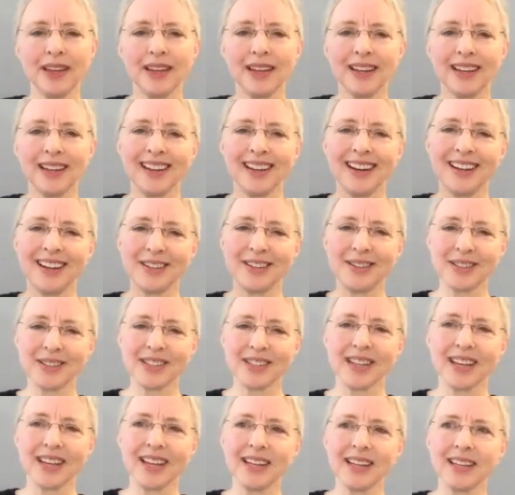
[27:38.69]

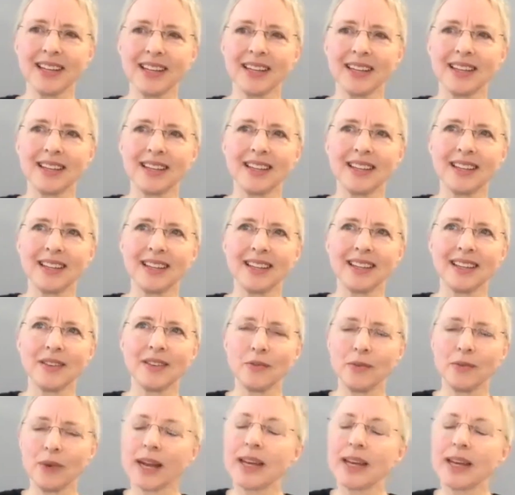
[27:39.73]
understanding,
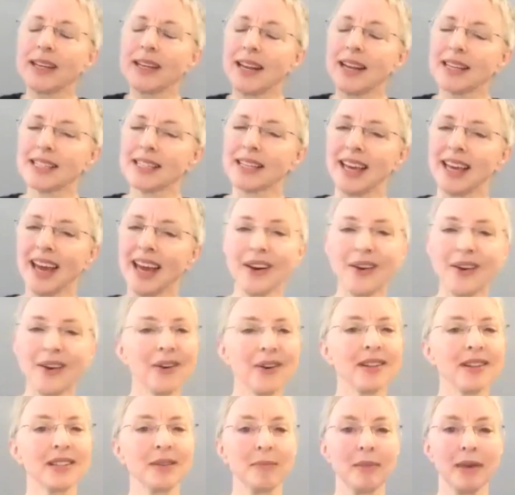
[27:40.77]
recognizing
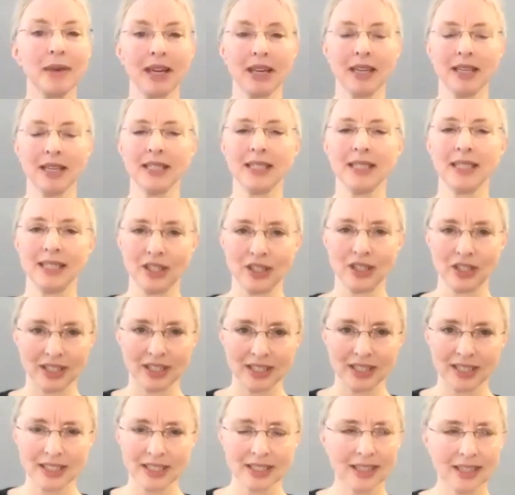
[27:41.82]
categories and making
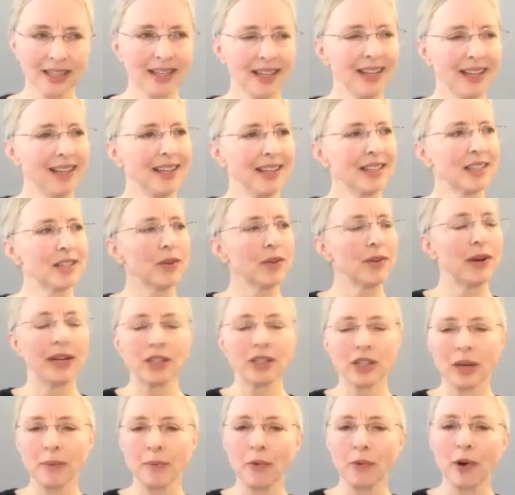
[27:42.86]
decisions. So
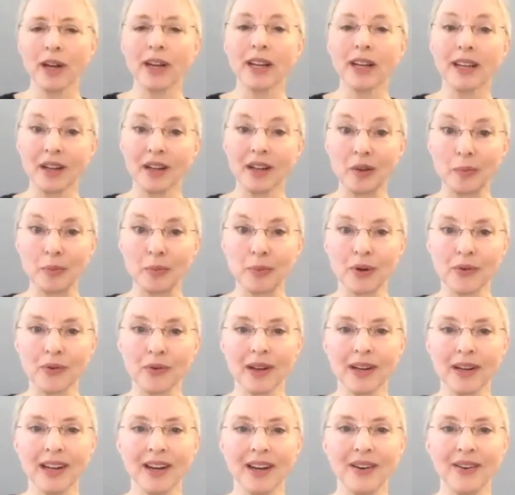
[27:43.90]
actually, I'm writing another book
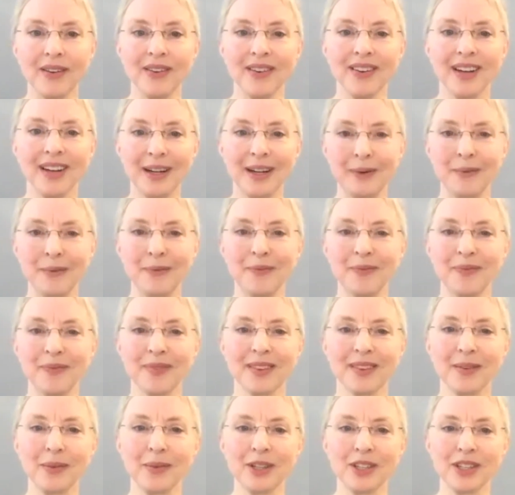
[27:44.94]
right now,
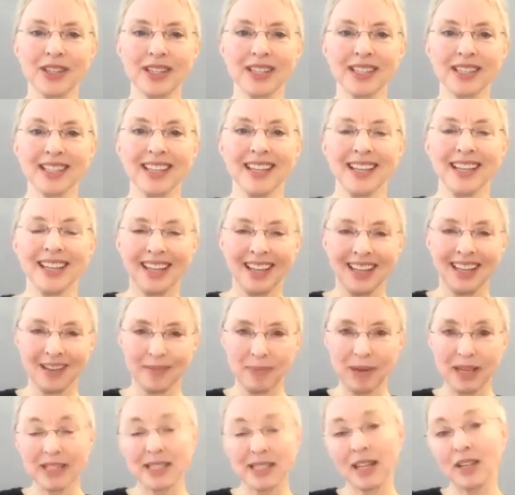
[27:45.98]
which is
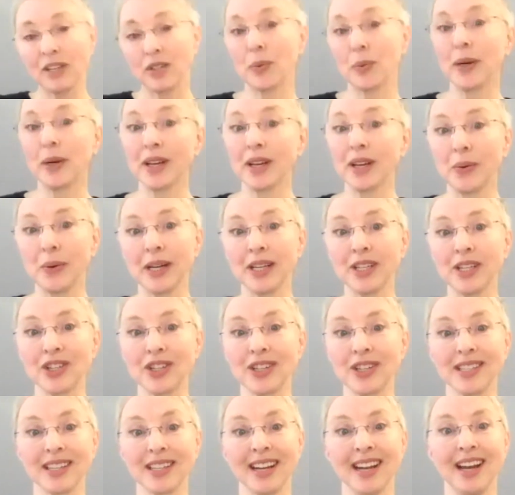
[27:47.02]
based on 20
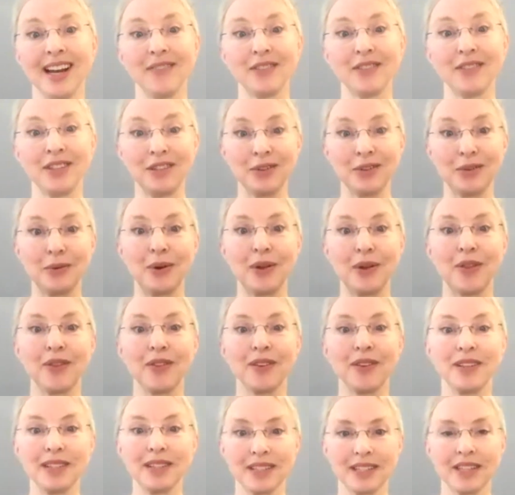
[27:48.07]
questions that have to do with
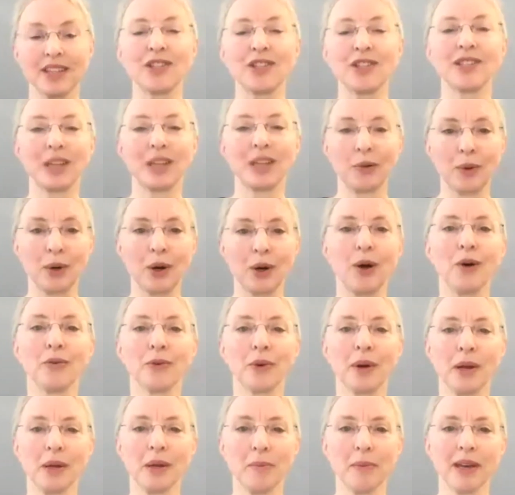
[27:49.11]
decisions that we're
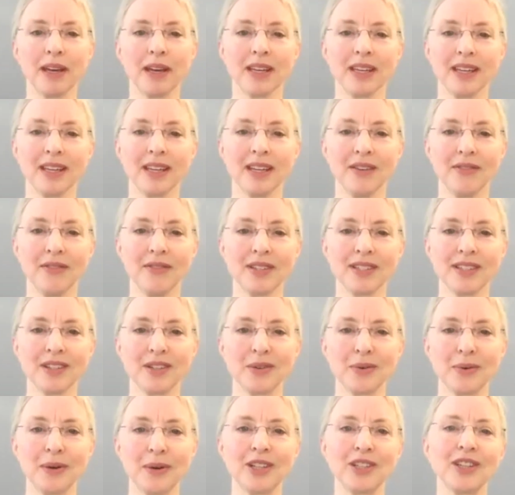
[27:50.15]
already making in every
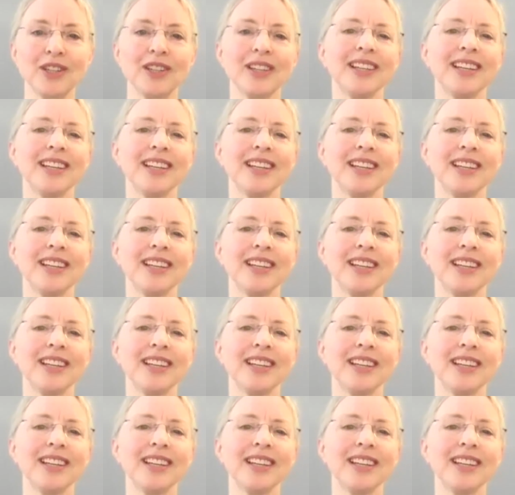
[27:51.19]
situation